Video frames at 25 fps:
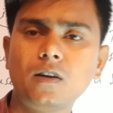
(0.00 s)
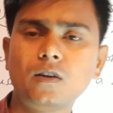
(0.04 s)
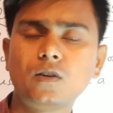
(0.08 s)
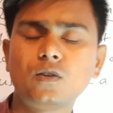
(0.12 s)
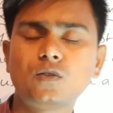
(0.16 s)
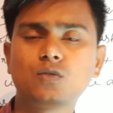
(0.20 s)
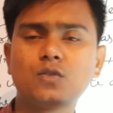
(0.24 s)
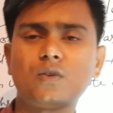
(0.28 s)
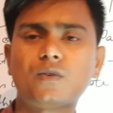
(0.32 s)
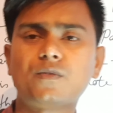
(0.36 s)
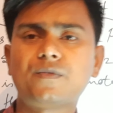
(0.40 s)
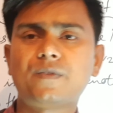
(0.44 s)

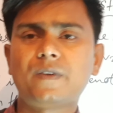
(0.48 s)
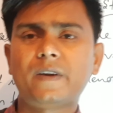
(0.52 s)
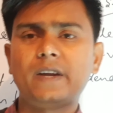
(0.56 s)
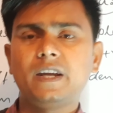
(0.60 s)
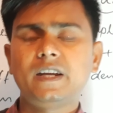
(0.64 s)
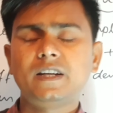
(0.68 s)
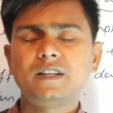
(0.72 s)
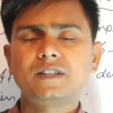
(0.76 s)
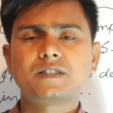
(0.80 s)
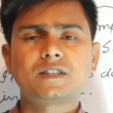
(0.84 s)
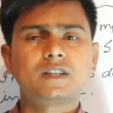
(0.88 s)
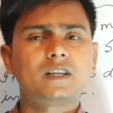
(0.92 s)
So
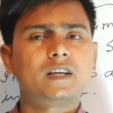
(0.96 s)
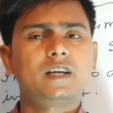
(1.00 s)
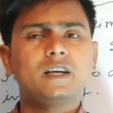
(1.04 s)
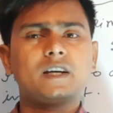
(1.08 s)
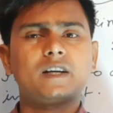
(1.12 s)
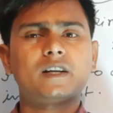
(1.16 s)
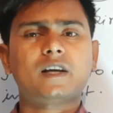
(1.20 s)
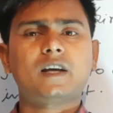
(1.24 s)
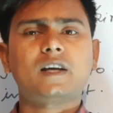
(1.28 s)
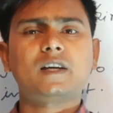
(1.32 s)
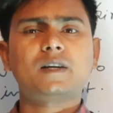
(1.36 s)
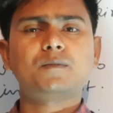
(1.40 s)
friends, here
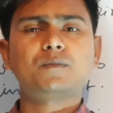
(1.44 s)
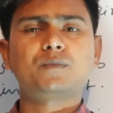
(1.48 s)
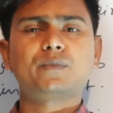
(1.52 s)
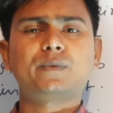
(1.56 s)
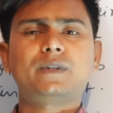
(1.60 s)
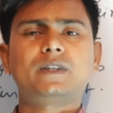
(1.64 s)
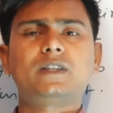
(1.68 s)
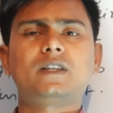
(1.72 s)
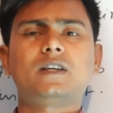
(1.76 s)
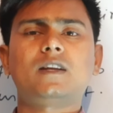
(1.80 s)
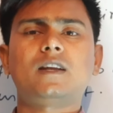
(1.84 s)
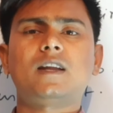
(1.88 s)
I am with
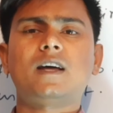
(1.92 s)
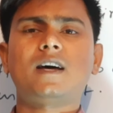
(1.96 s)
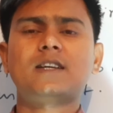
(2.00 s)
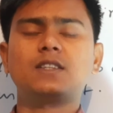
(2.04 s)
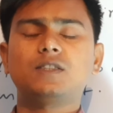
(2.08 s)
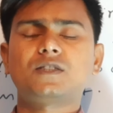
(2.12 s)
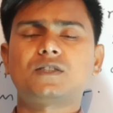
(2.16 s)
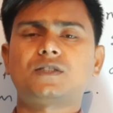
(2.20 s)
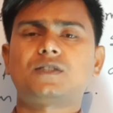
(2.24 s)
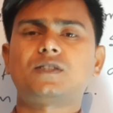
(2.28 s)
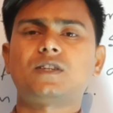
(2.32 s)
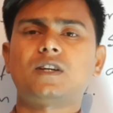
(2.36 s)
the
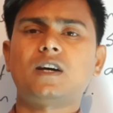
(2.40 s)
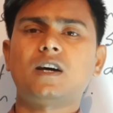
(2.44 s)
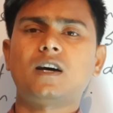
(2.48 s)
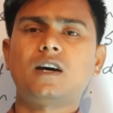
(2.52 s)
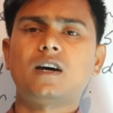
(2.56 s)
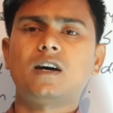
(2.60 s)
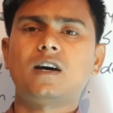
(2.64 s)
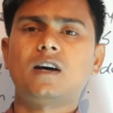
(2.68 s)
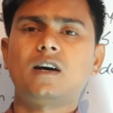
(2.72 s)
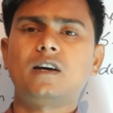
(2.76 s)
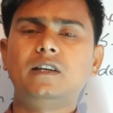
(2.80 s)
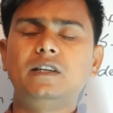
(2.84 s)
last
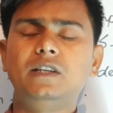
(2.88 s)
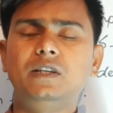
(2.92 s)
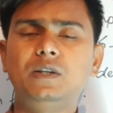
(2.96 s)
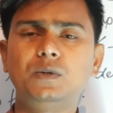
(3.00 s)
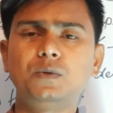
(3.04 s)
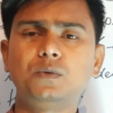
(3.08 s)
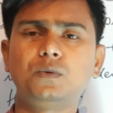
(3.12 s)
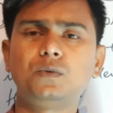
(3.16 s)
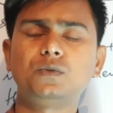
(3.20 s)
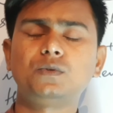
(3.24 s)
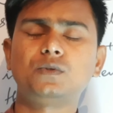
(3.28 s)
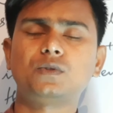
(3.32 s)

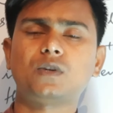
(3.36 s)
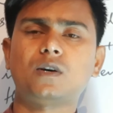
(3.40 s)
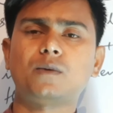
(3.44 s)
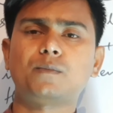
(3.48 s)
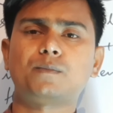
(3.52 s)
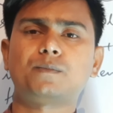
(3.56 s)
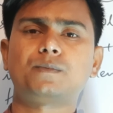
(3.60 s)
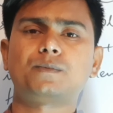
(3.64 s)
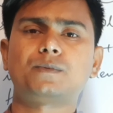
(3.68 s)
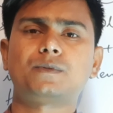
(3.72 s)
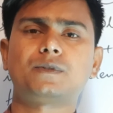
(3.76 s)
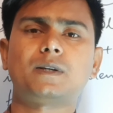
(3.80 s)
use of
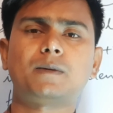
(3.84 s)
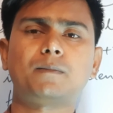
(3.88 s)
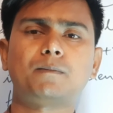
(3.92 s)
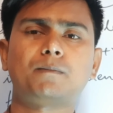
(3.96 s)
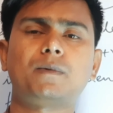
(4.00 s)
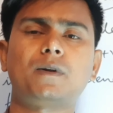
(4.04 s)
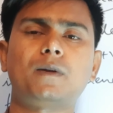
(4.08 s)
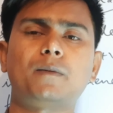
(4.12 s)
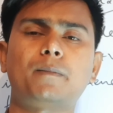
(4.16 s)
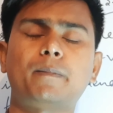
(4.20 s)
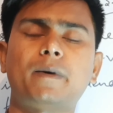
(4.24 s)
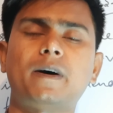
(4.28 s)

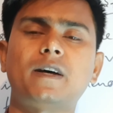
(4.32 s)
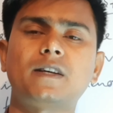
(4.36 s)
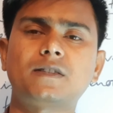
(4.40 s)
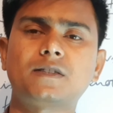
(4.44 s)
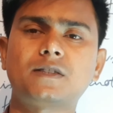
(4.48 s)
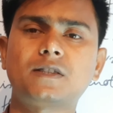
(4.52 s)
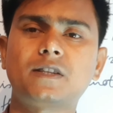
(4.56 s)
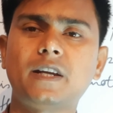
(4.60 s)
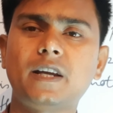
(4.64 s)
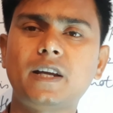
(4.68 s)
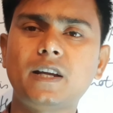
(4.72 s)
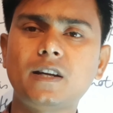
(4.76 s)
simple past
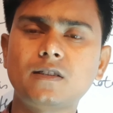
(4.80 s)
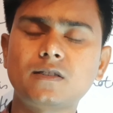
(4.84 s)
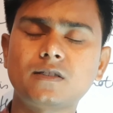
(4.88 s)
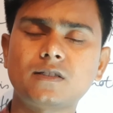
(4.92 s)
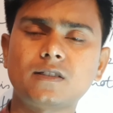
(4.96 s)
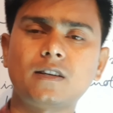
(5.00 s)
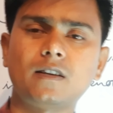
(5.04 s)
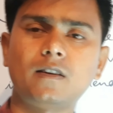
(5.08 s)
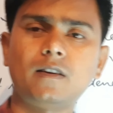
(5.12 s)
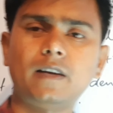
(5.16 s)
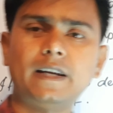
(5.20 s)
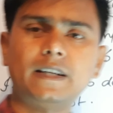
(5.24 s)
tense.
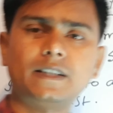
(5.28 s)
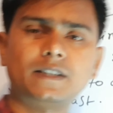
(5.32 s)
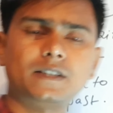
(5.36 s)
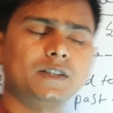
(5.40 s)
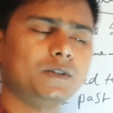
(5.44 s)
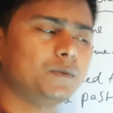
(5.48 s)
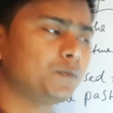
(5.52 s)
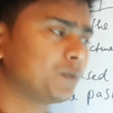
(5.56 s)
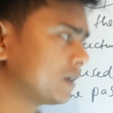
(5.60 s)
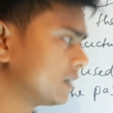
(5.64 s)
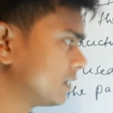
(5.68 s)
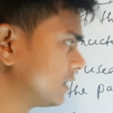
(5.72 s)
Let's see
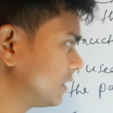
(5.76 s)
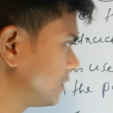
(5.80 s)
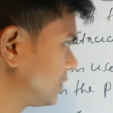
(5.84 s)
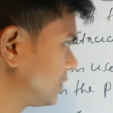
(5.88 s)
what is